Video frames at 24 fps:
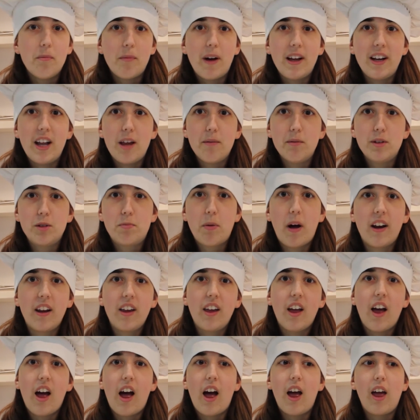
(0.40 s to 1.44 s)
My name is
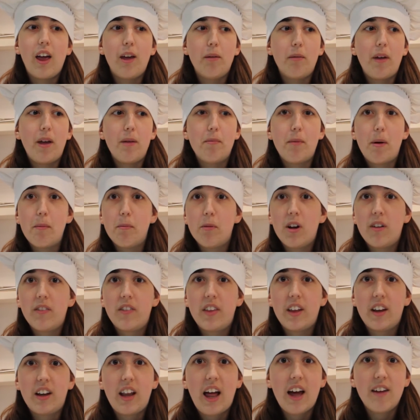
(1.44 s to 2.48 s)
Bonnie. I'm a member
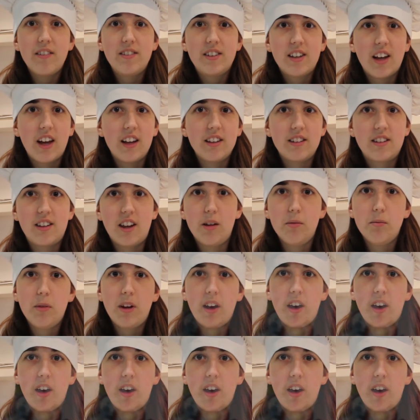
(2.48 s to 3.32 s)
of the Live Science team